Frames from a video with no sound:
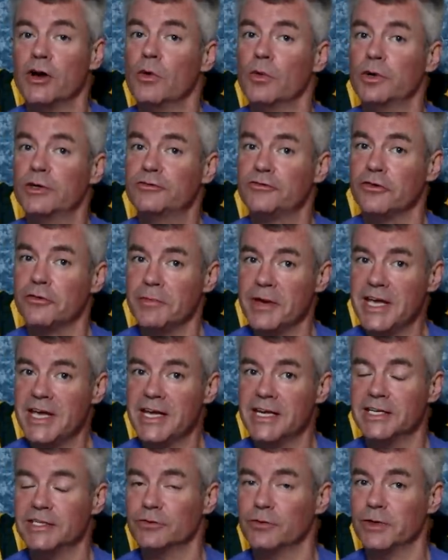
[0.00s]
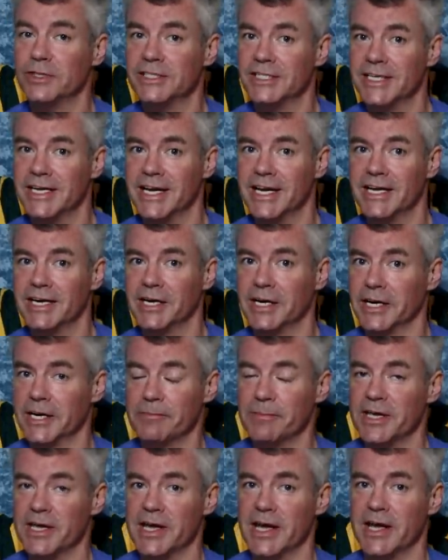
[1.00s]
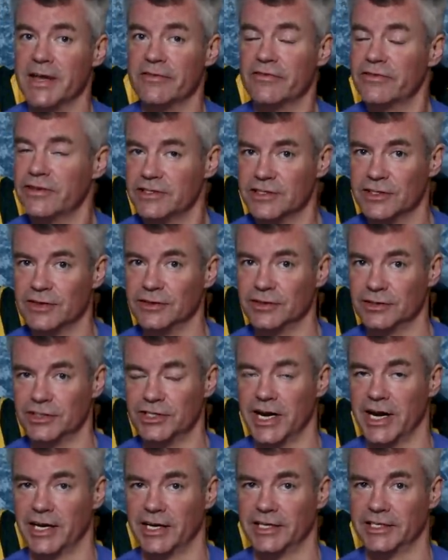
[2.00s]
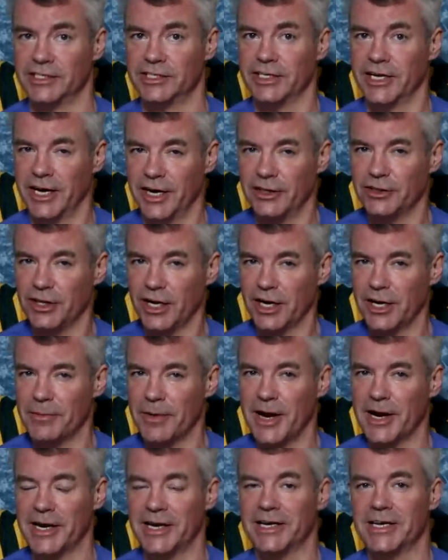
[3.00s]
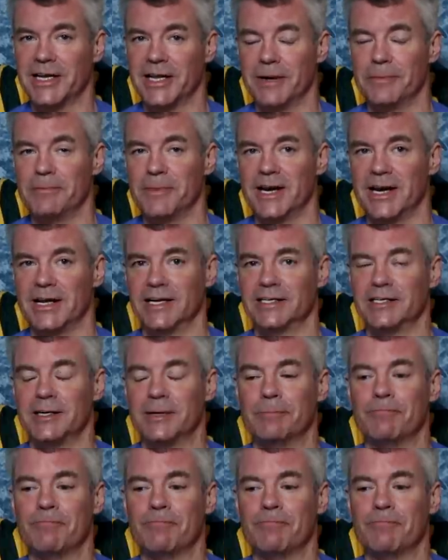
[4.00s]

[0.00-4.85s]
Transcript: which for me is once again going to be a physical challenge, and I'll talk about it in a minute.